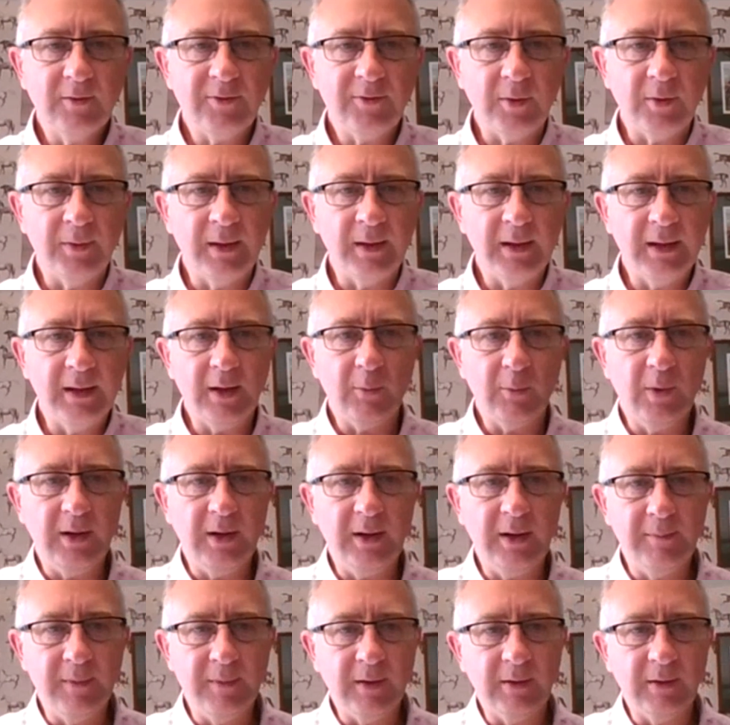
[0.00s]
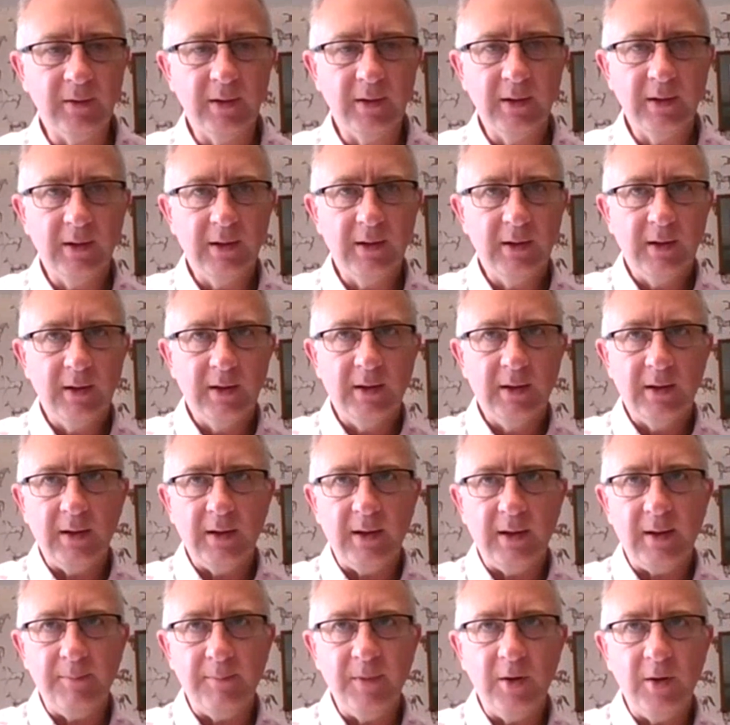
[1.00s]
from the William
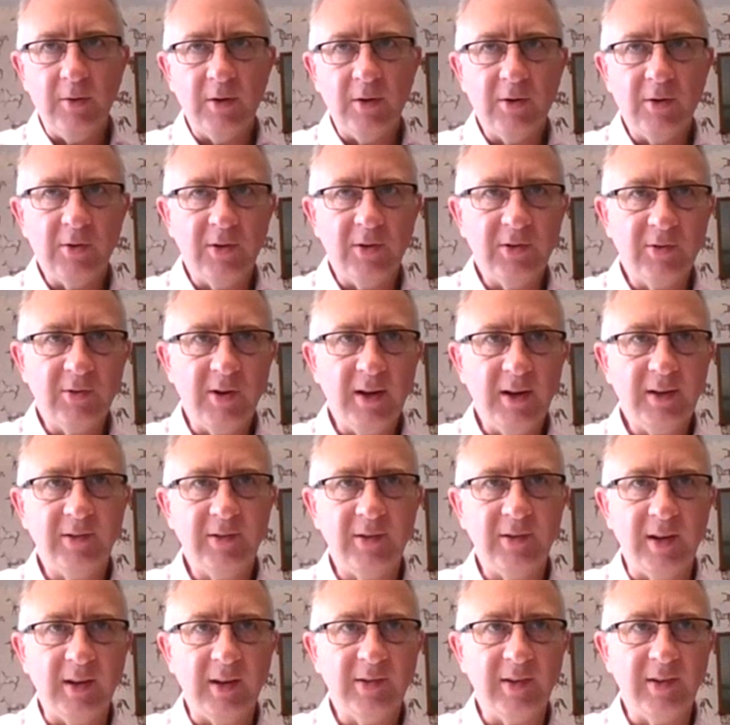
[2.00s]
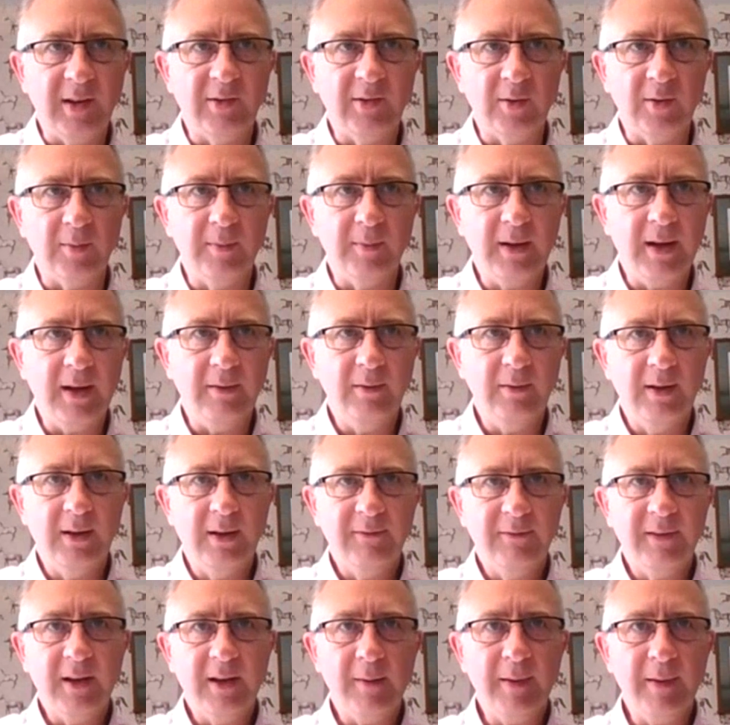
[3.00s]
and Muir and Chris Grasick setup. Now, if
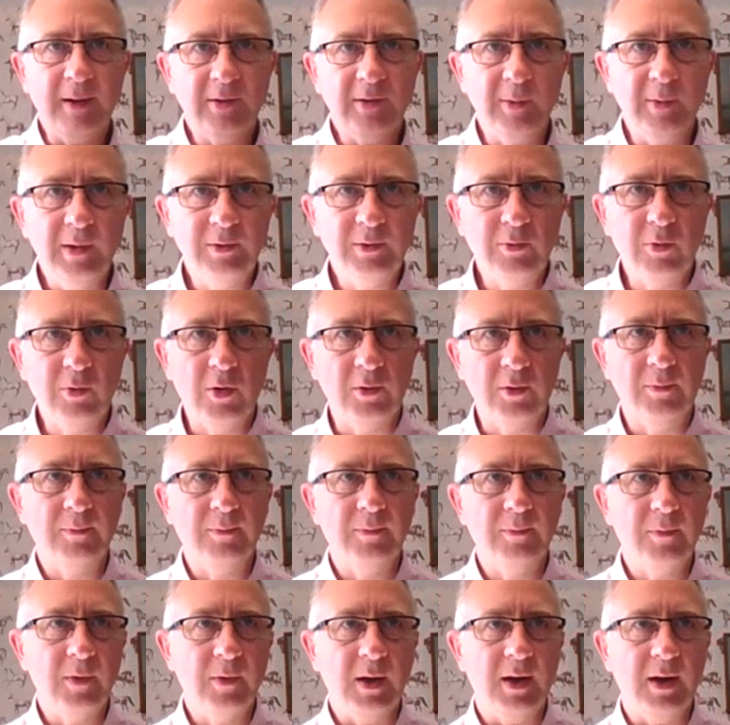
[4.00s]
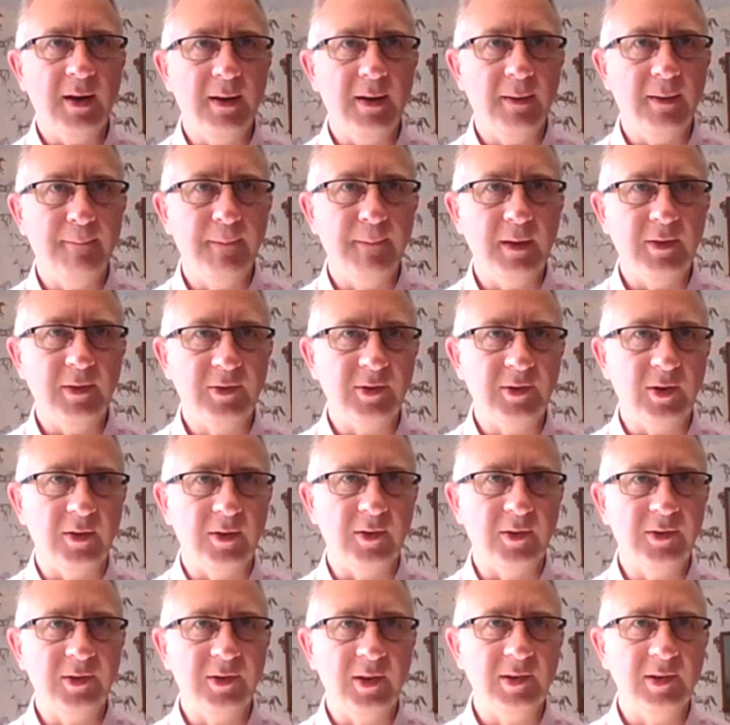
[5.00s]
you go back to his run at the start
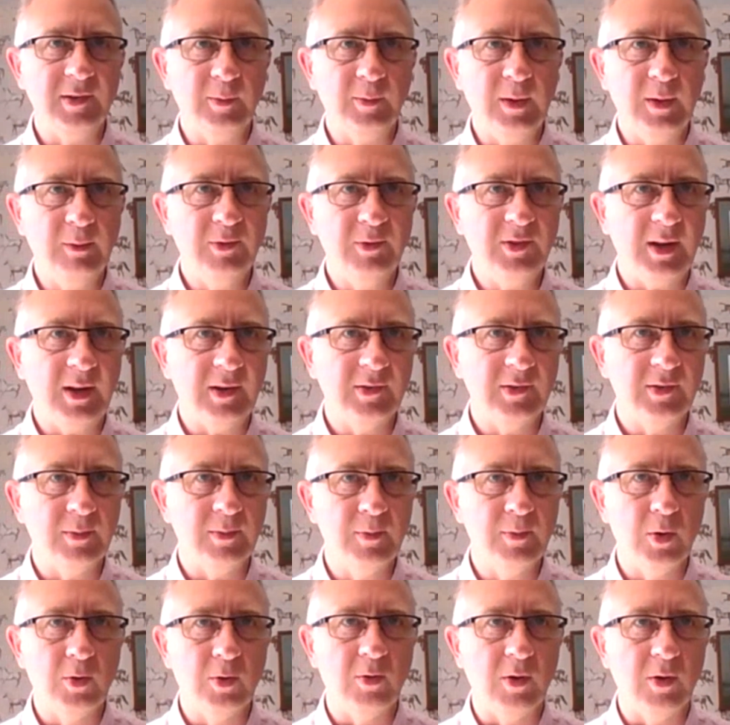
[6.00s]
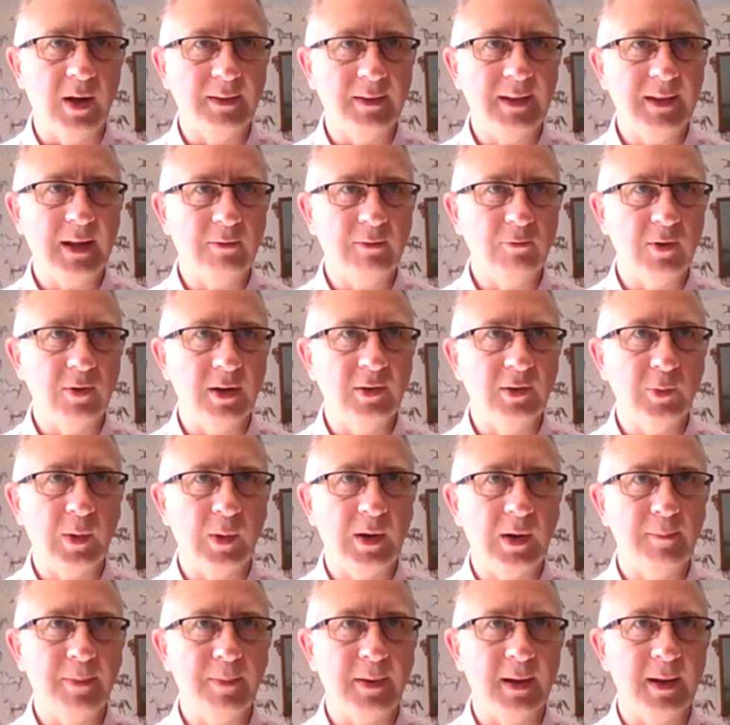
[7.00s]
of the season when he was second to Murad, that reads
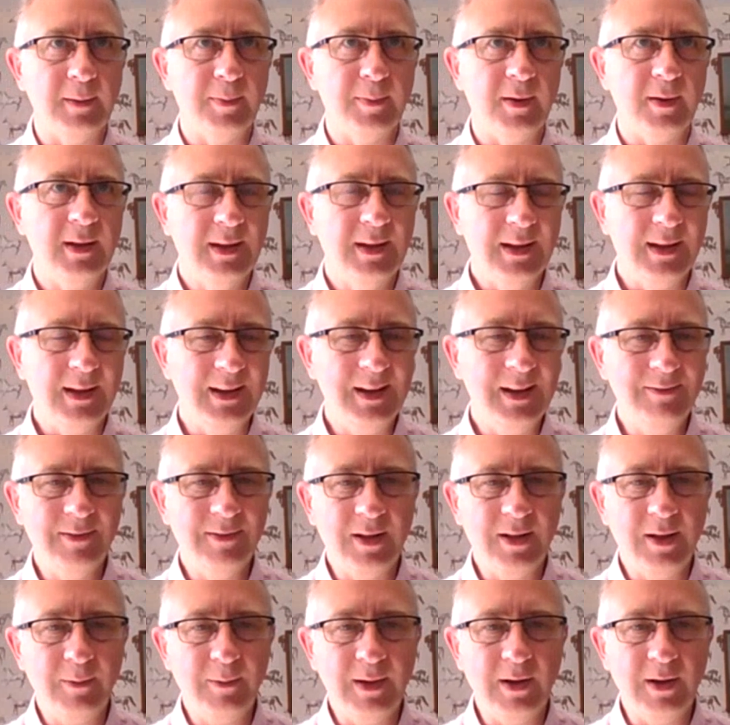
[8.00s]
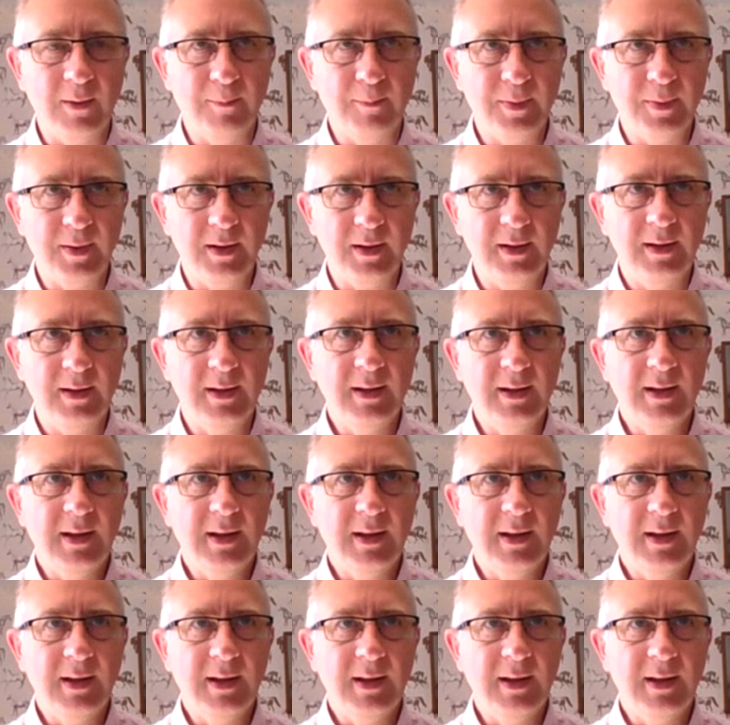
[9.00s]
well on paper. And even though he got beat